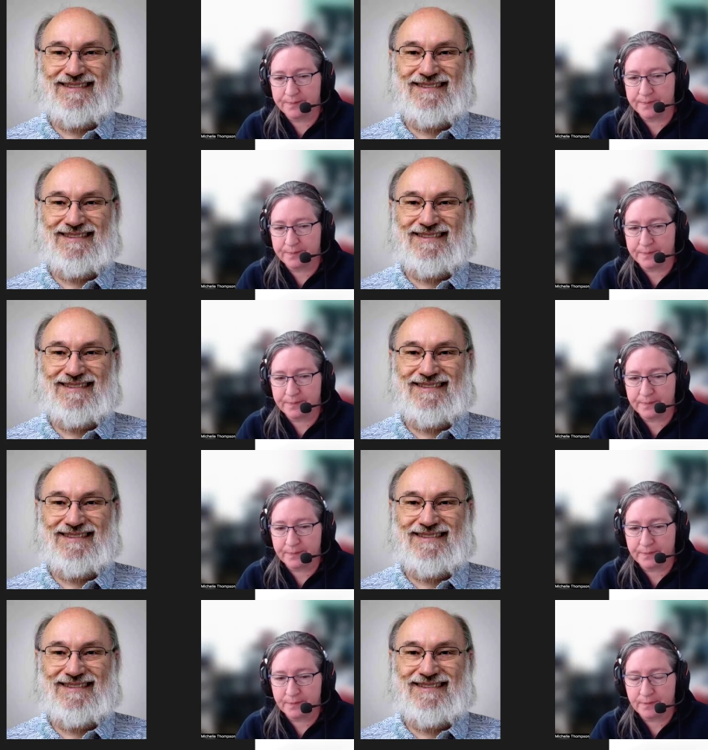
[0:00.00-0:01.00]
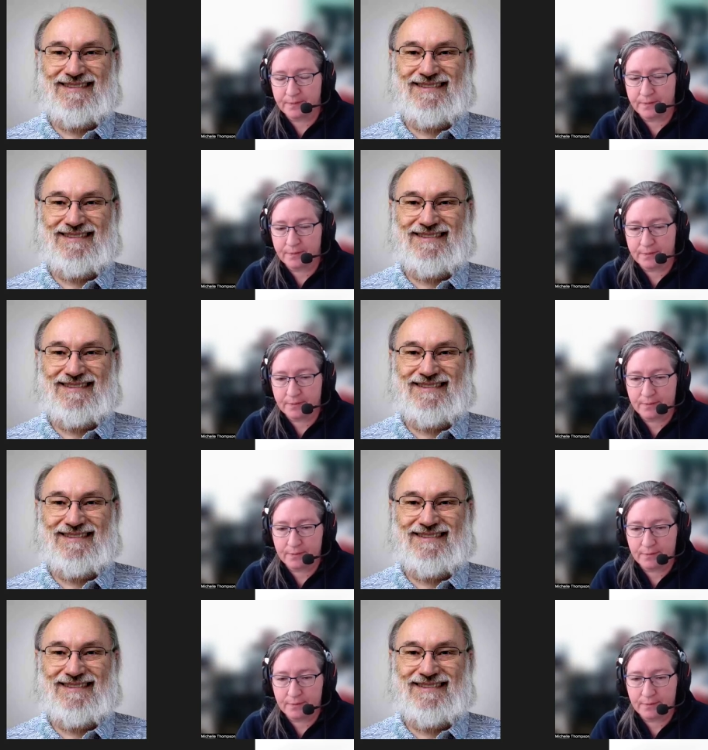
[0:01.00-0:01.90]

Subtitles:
Nothing is said.